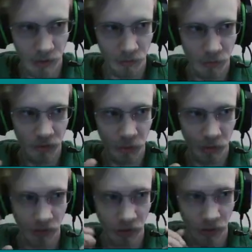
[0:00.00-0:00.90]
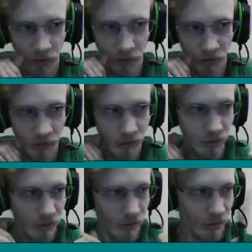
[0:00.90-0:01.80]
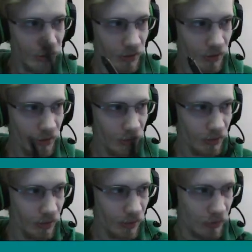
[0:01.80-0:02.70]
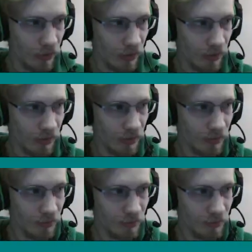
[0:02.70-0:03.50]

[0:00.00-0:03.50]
it much more darker than just,